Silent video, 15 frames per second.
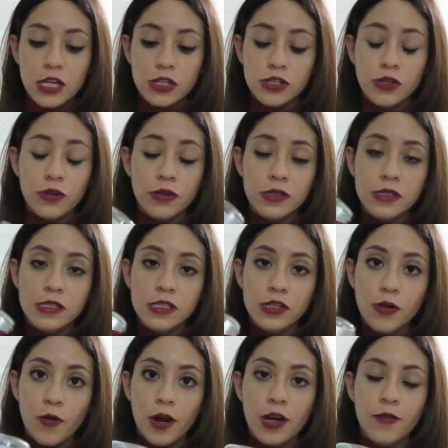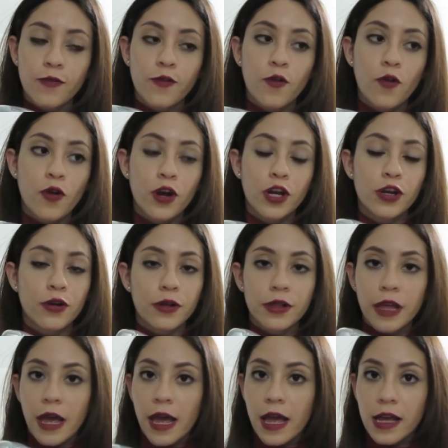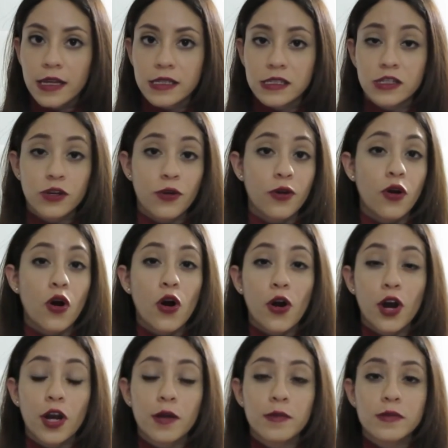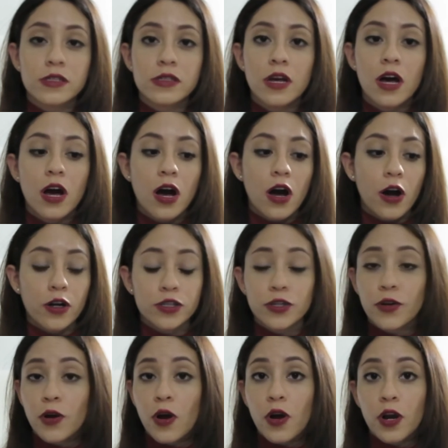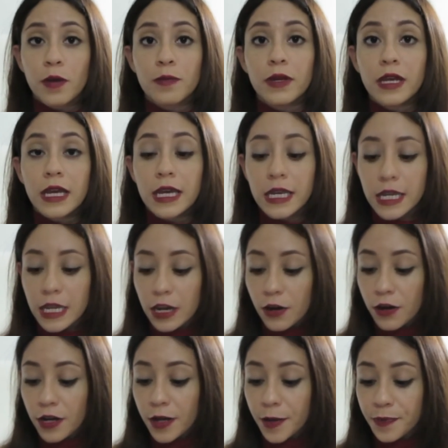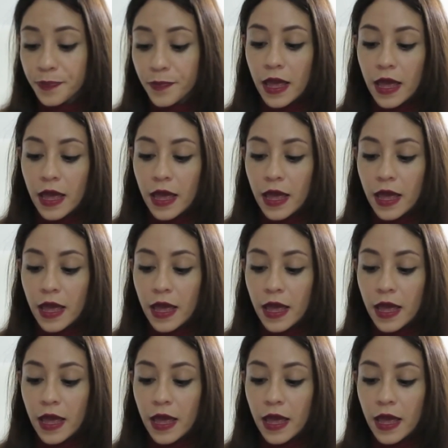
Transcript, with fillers: So this is great for your legs, your arms, underarm, bikini area.